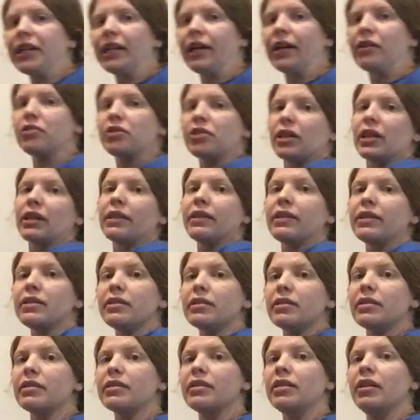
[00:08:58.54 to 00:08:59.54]
couch like
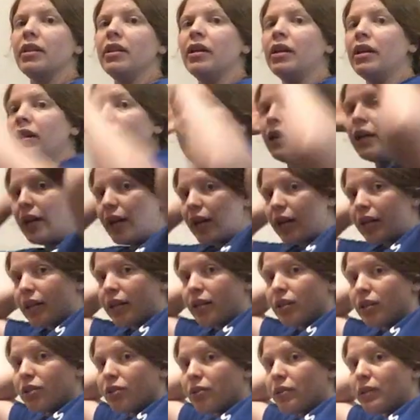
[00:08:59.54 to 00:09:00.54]
this, I
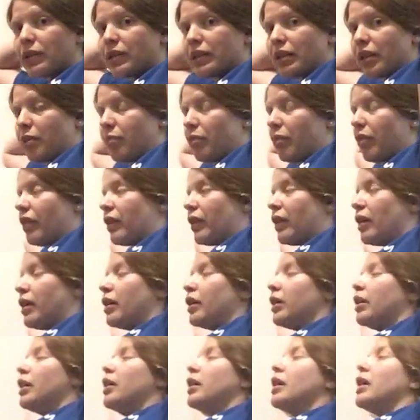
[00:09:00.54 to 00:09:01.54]
can do the same thing